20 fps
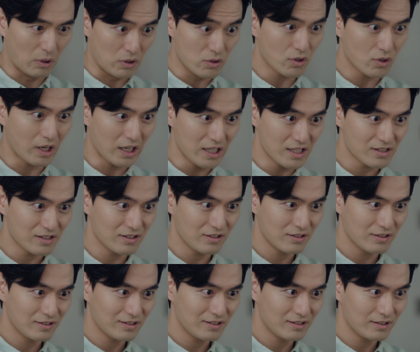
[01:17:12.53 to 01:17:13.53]
asking Joo
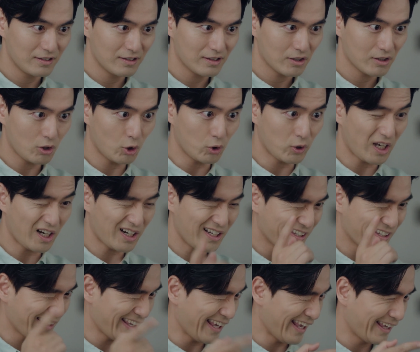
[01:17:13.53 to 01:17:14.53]
Eun-ho to head to
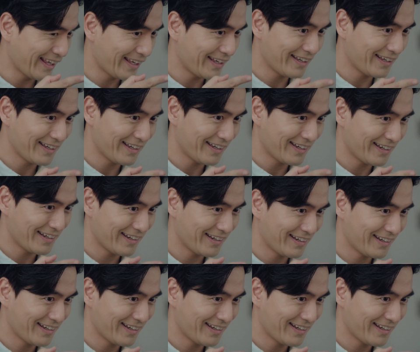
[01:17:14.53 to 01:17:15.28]
the hill first.